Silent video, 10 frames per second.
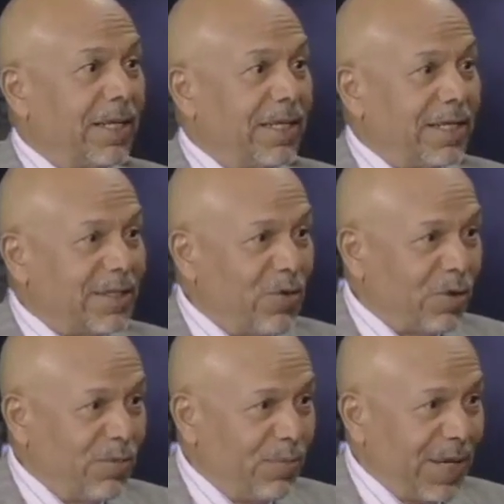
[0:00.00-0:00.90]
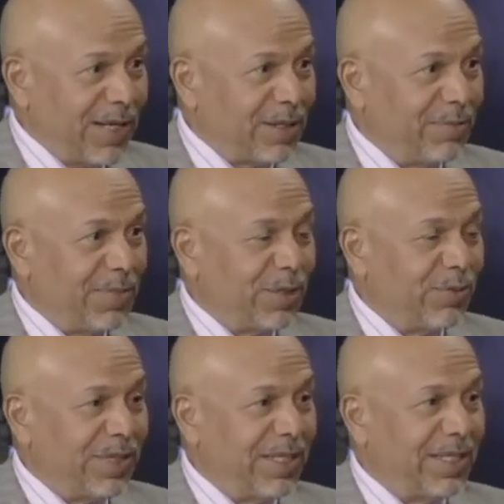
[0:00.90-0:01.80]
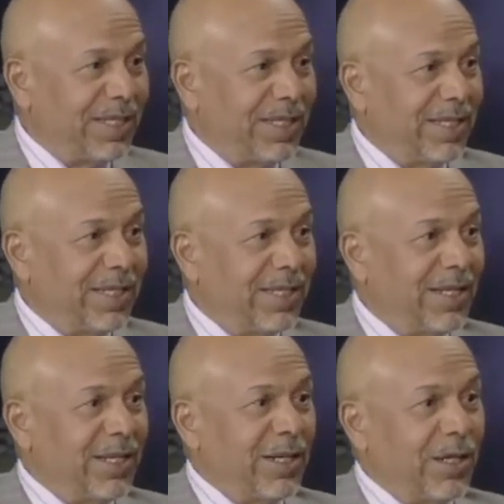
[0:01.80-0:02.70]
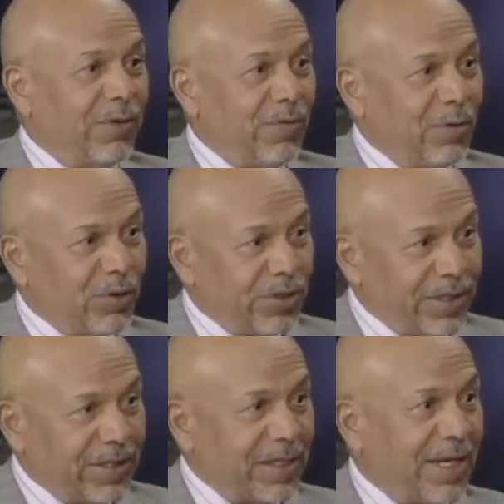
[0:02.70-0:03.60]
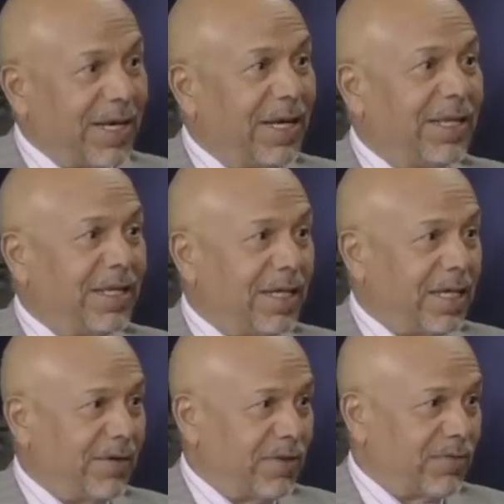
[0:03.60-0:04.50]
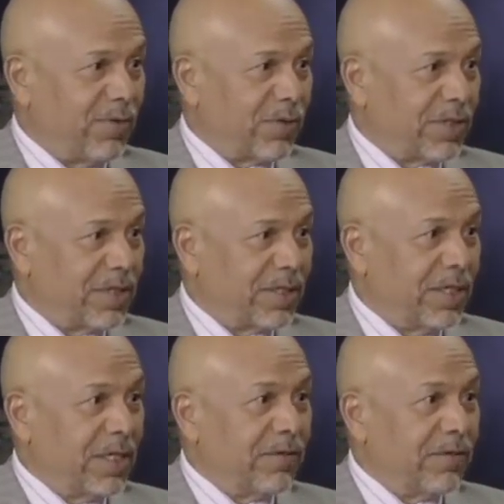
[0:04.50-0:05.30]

Then there is no comparison between the revolutionaries and the Gaddafi's forces.